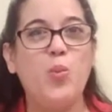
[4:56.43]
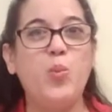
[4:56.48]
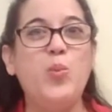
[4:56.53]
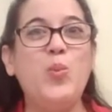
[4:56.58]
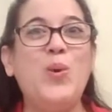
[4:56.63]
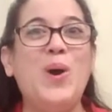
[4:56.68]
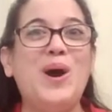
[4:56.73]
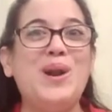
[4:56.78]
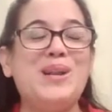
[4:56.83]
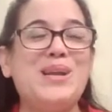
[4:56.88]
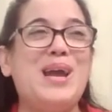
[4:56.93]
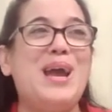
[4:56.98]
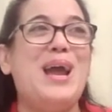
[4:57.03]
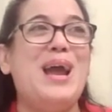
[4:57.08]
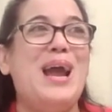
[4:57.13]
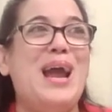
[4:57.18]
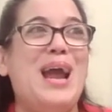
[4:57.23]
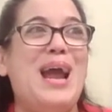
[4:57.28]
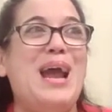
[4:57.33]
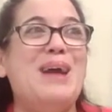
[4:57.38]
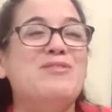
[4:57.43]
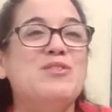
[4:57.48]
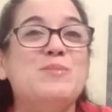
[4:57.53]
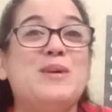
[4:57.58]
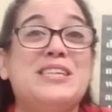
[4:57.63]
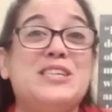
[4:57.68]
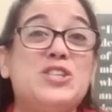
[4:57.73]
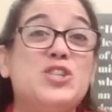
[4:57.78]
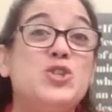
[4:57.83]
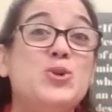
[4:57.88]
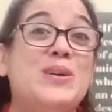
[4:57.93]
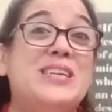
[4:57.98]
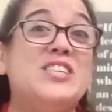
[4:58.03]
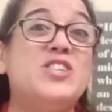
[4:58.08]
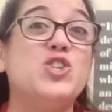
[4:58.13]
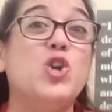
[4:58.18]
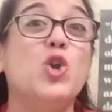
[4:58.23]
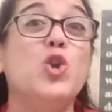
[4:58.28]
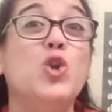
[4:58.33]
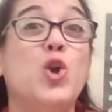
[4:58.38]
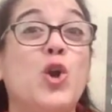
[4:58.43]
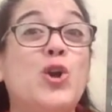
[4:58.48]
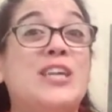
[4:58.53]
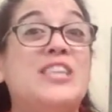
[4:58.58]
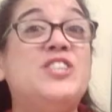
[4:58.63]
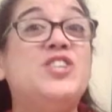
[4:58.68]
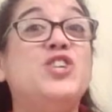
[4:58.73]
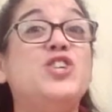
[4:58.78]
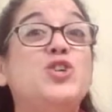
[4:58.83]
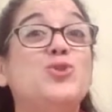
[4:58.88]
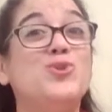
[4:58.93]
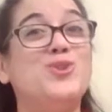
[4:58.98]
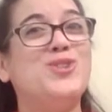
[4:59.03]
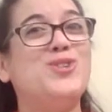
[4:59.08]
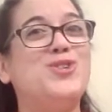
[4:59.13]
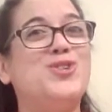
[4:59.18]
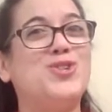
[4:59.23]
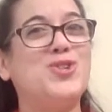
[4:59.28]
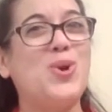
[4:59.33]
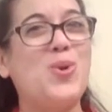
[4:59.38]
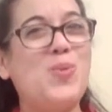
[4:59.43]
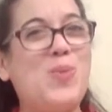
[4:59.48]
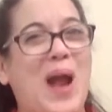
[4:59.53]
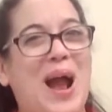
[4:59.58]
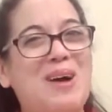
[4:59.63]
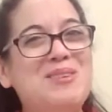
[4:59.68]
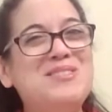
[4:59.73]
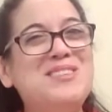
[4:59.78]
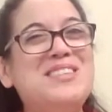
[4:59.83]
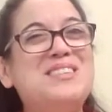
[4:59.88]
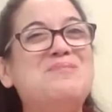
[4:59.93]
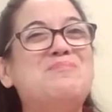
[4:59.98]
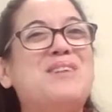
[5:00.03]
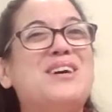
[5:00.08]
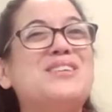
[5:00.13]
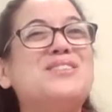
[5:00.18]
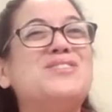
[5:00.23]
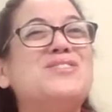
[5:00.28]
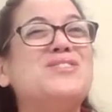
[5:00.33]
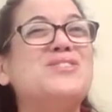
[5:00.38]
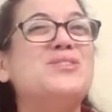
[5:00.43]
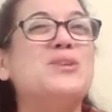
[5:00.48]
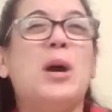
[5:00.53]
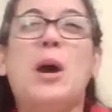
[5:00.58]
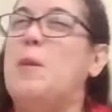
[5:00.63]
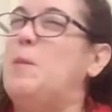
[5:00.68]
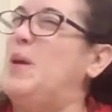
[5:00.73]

what everybody is doing is they're learning to use the surrounding muscles.